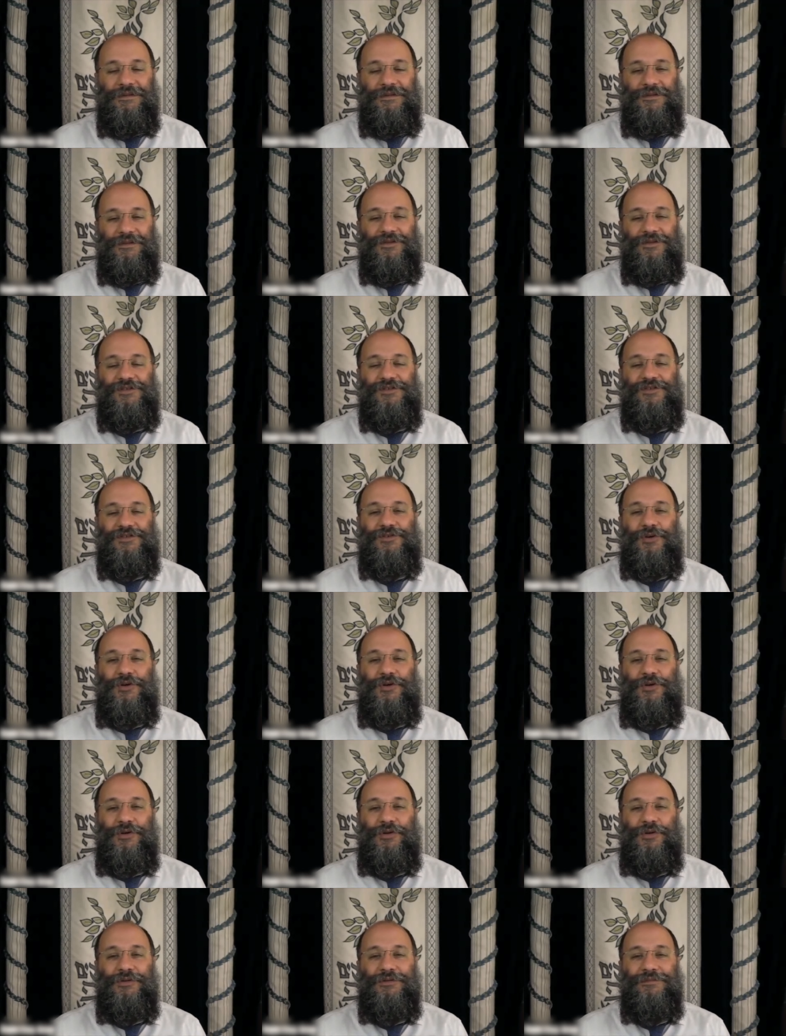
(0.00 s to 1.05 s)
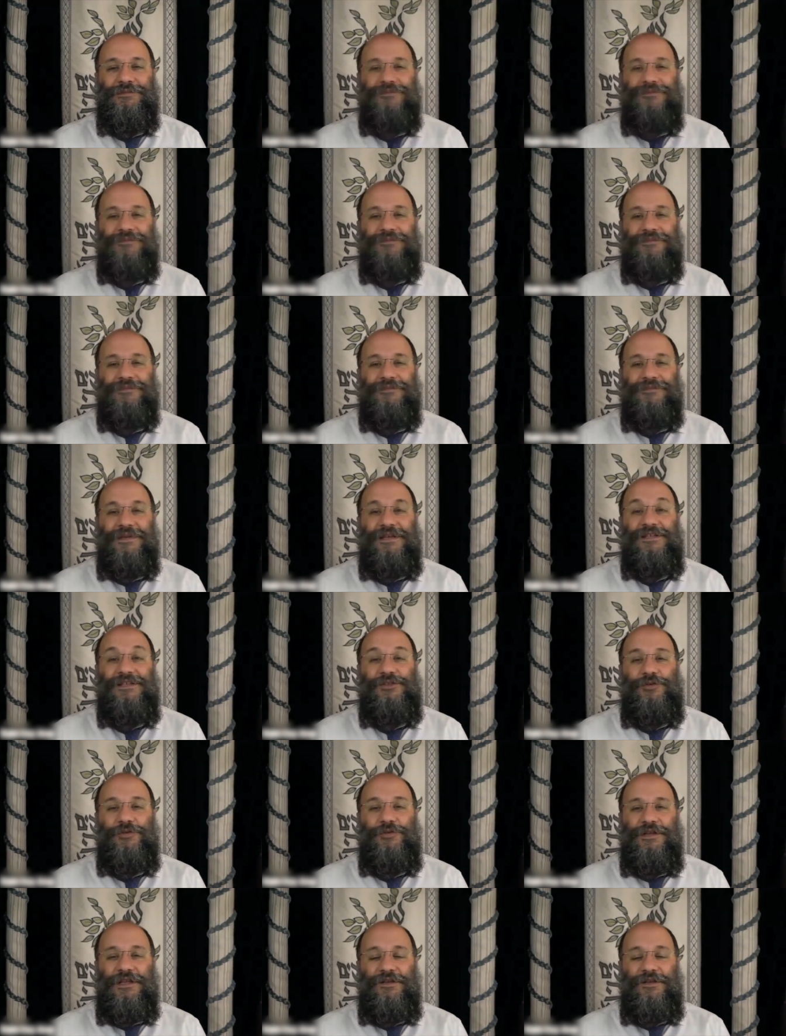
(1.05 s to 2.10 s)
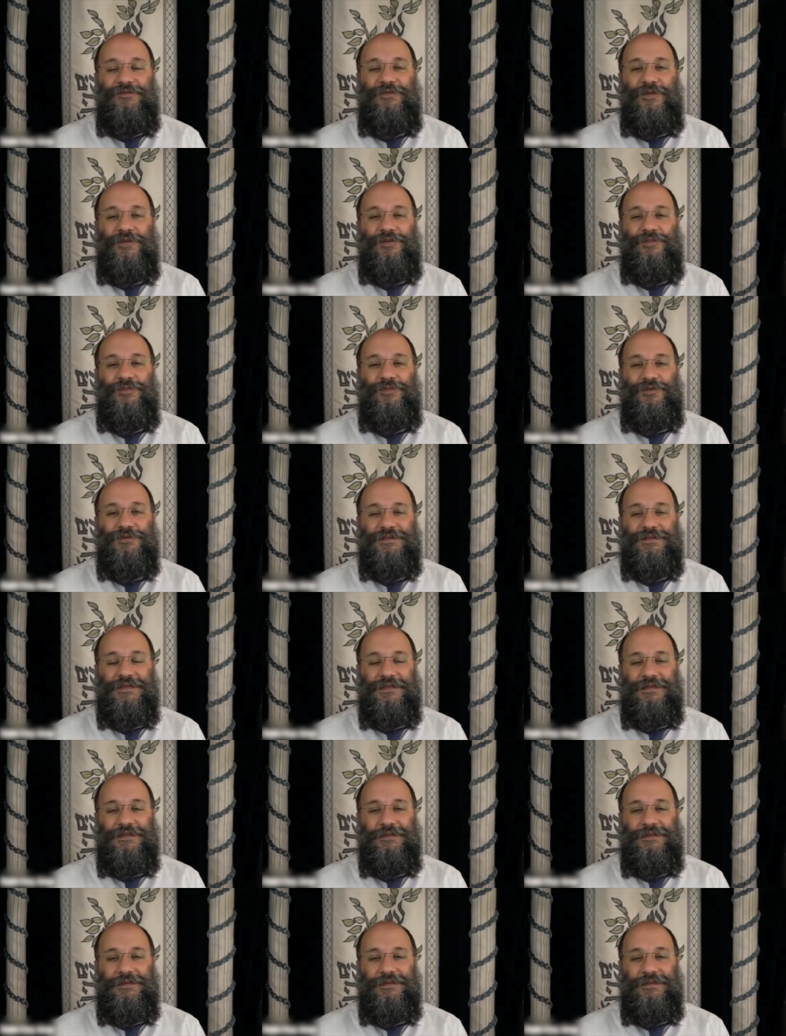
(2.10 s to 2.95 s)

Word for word: The soul is looking for the music.